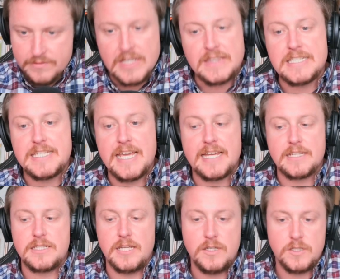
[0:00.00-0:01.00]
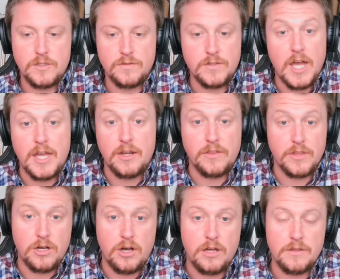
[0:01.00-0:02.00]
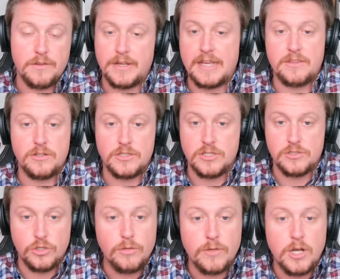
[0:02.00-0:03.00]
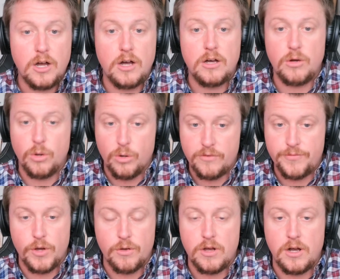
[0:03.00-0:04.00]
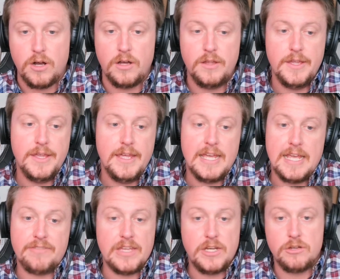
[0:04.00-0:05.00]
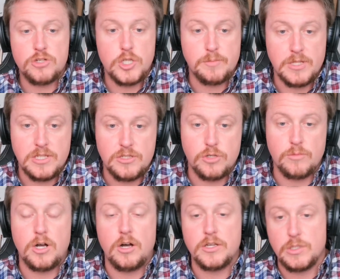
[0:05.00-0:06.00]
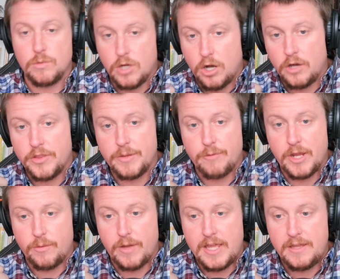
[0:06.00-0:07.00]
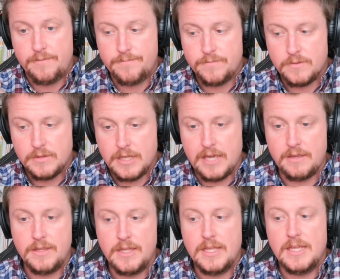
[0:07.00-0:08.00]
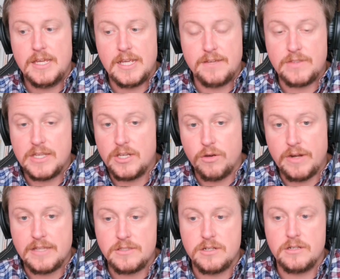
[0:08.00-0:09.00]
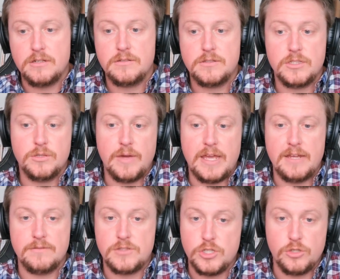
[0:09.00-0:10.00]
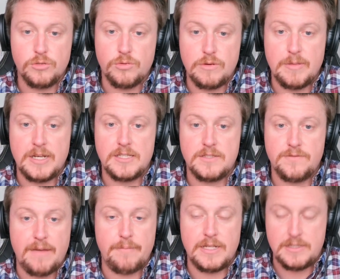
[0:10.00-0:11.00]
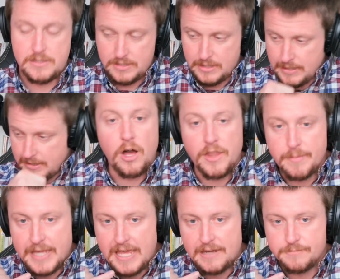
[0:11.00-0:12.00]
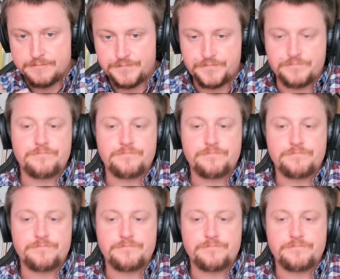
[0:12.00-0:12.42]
You've sent the text, you've gotten on the call. Okay. Either it's a Zoom call or a phone call. If they don't show up to the Zoom call, you call them right away. Okay. If they don't answer, you wait 2, 3 minutes, 5 minutes, you call them again.